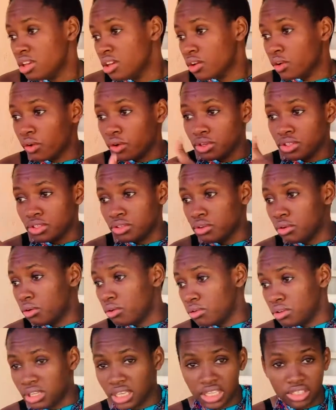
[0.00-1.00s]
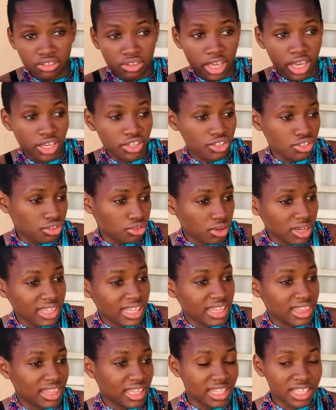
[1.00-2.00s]
going to go in education or other
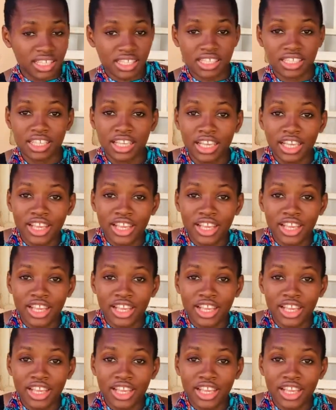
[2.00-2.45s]
things,